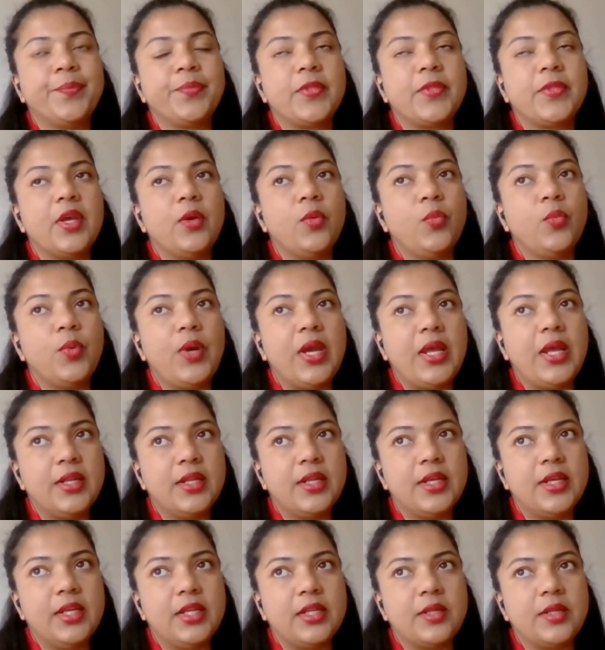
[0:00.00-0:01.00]
When
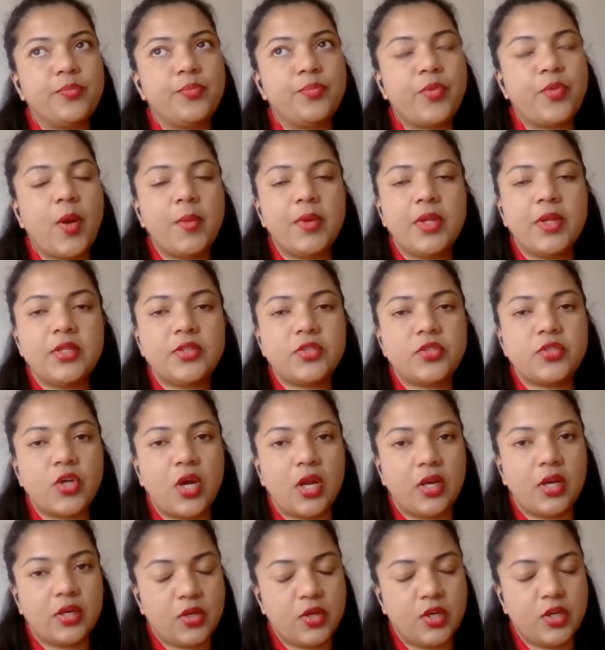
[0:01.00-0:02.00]
it probably is
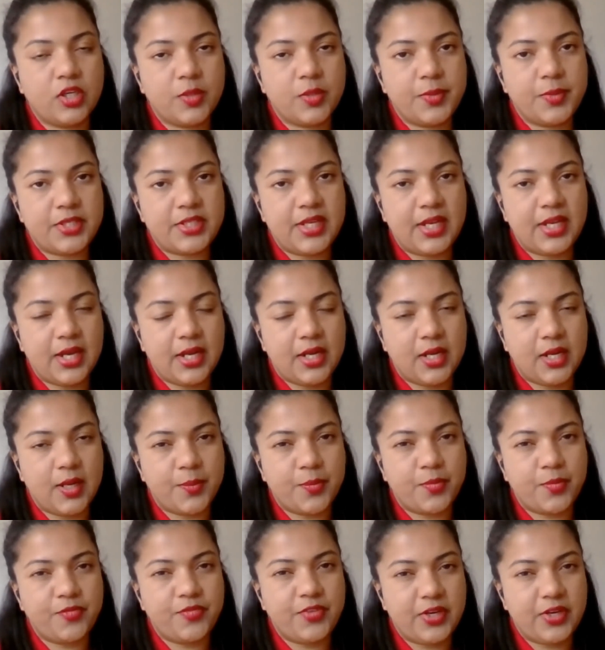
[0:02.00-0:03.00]
not going to be taken
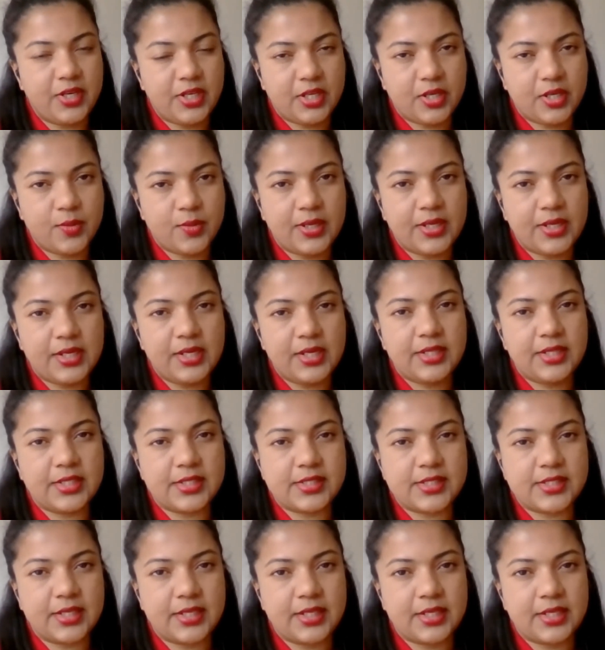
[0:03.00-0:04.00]
up very quickly. The
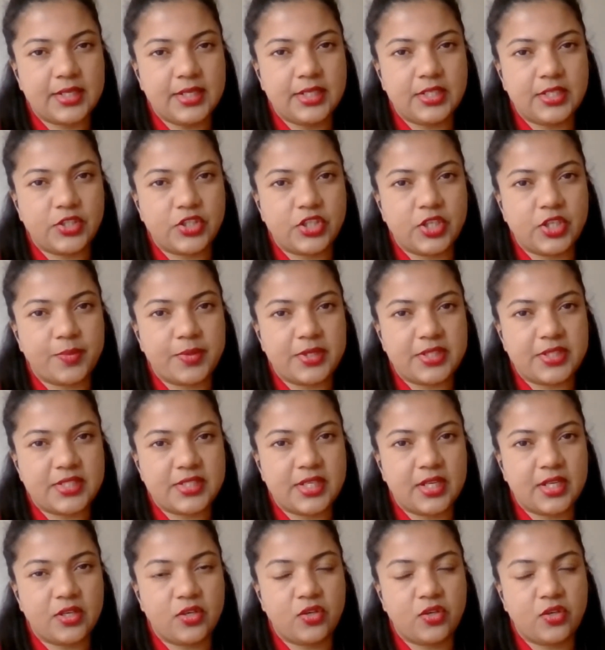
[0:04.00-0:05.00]
Senate leadership has
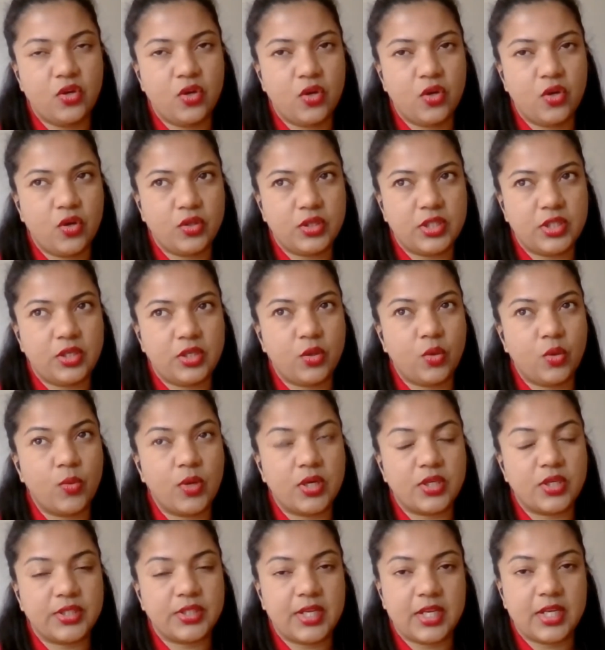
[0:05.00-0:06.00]
said, no, they don't
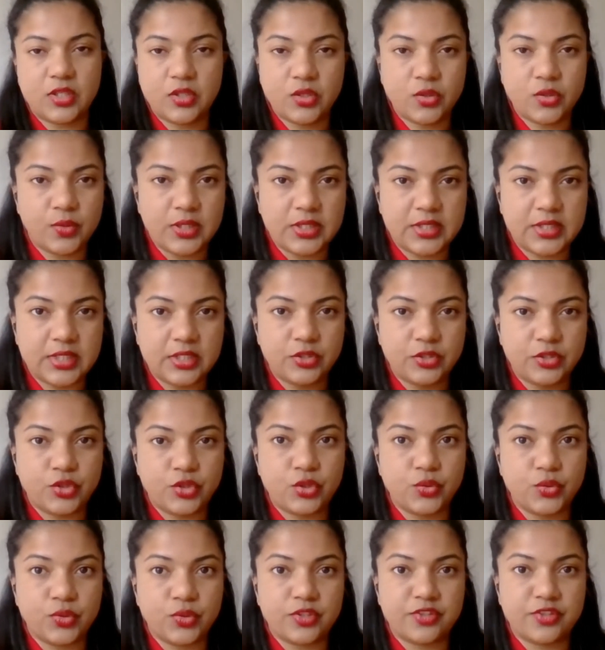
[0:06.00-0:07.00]
want to get to it till
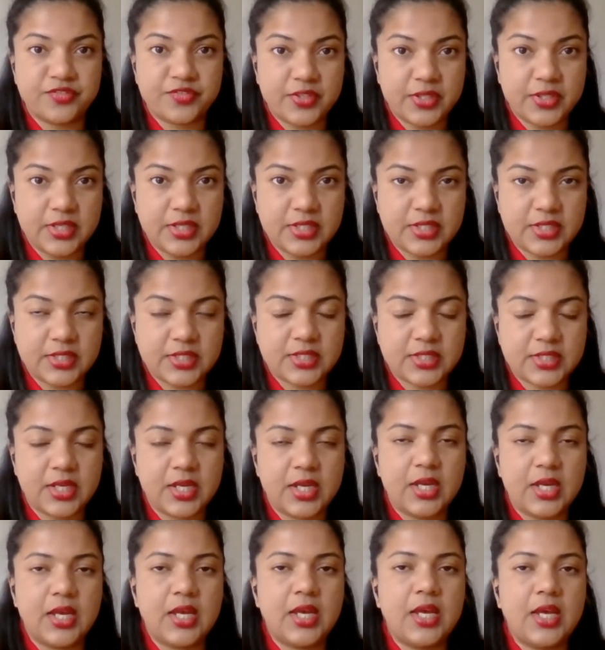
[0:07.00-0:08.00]
June 1st.
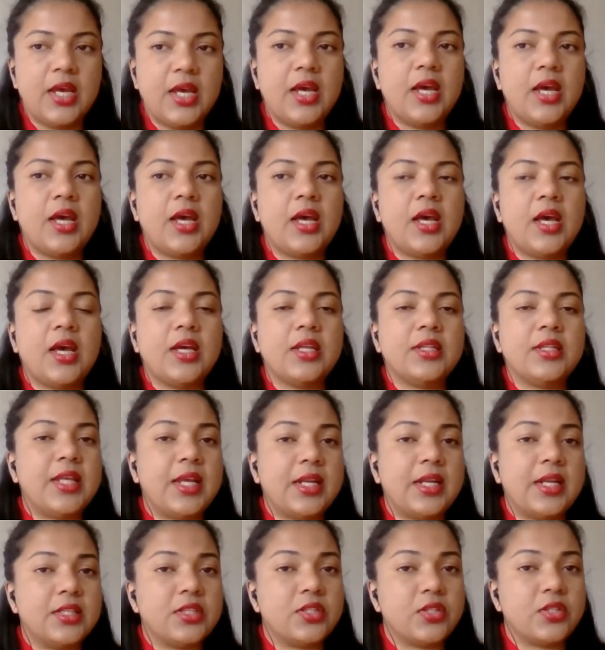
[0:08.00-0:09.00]

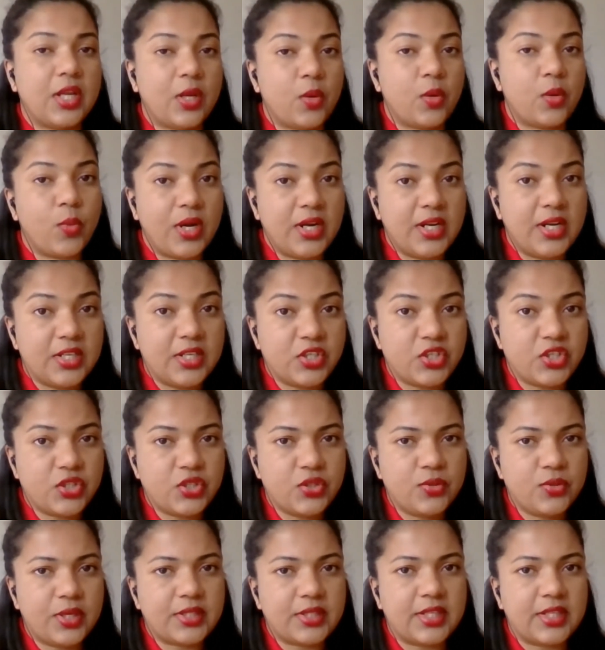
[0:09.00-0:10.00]
That is like one
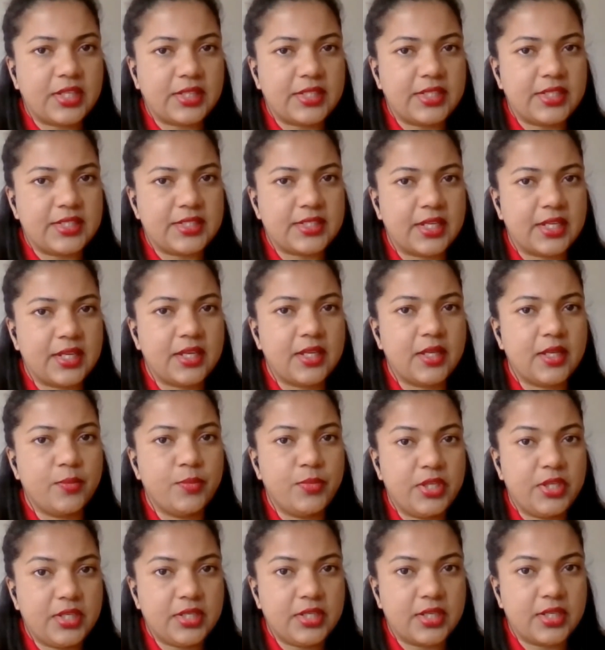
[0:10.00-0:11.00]
issue. I think these are
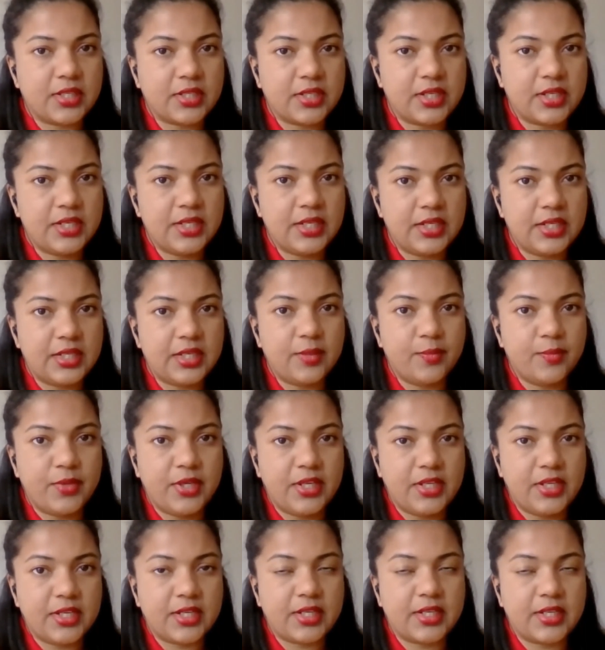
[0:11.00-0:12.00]
clearly
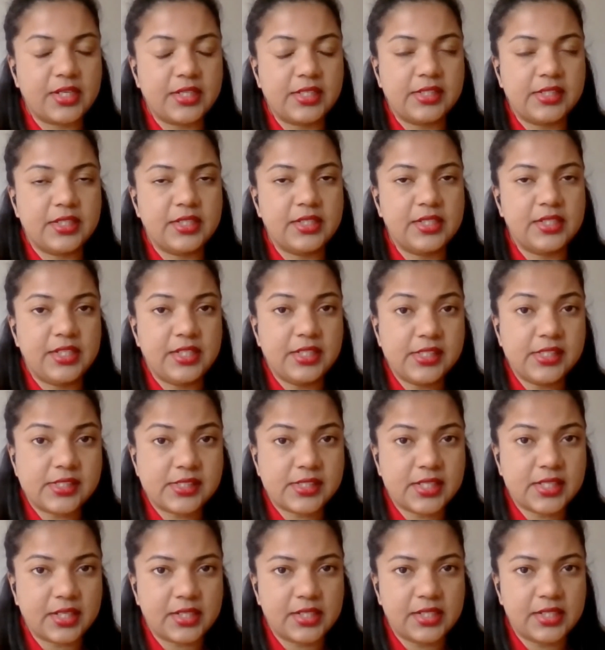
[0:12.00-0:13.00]
immediate needs
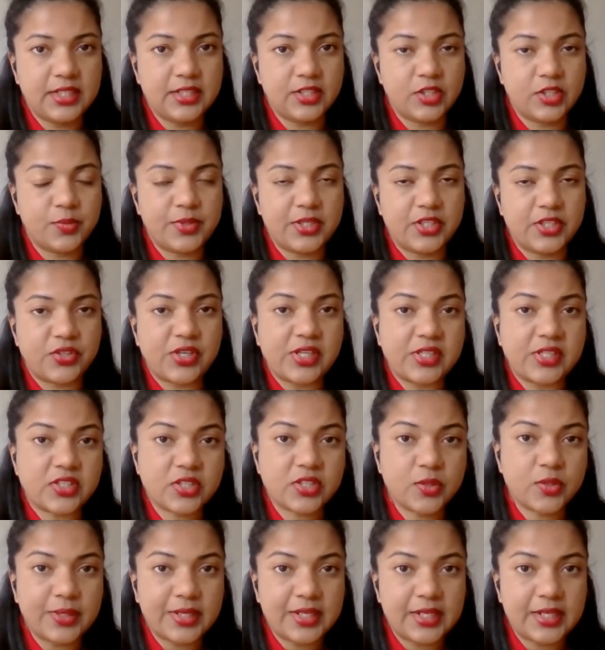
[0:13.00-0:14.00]
that need to be addressed
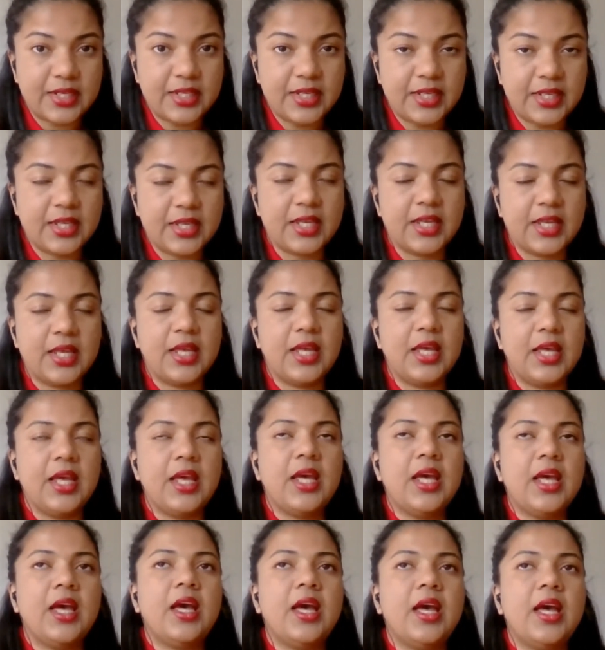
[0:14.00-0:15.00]
quickly.
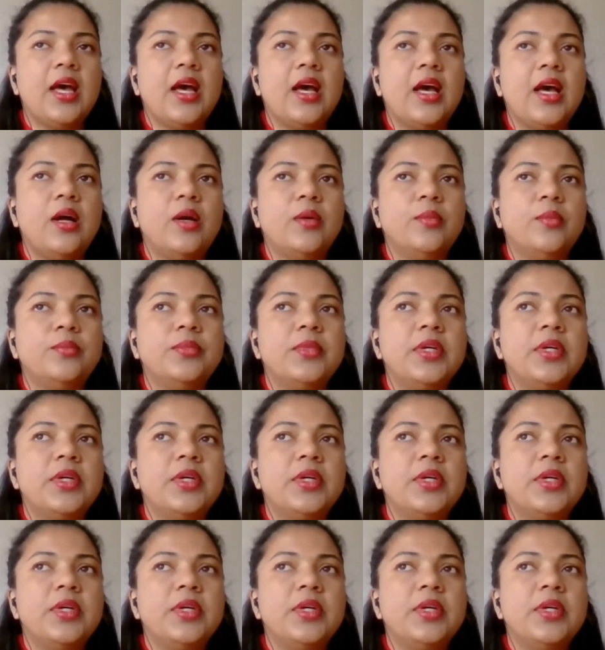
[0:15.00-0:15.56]
And